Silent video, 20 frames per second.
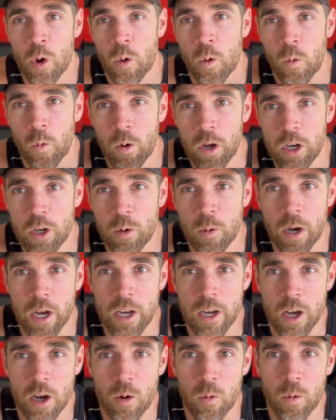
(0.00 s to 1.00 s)
When do I
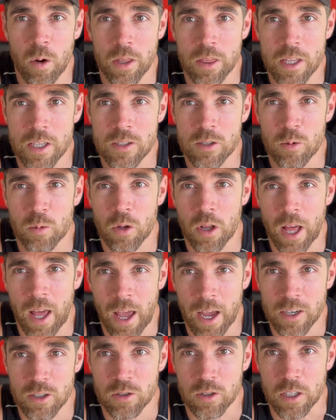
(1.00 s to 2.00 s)
know what this will
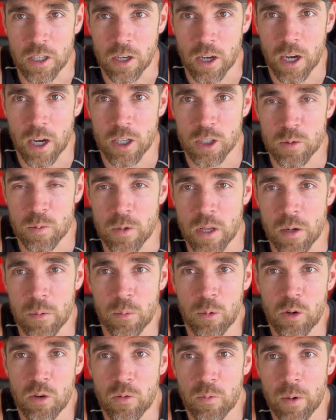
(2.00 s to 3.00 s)
actually cost me to
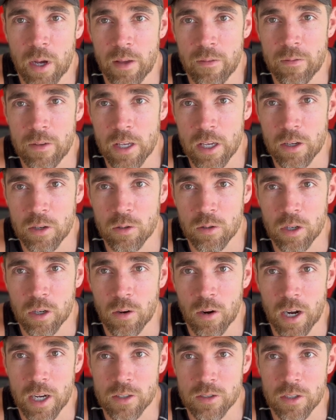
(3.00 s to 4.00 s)
move my vehicle
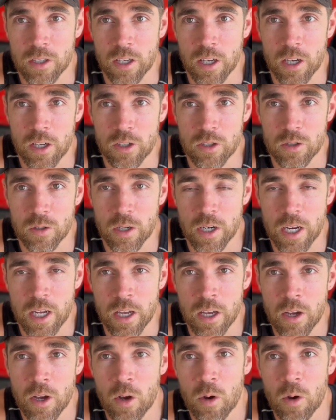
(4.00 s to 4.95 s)
across the country?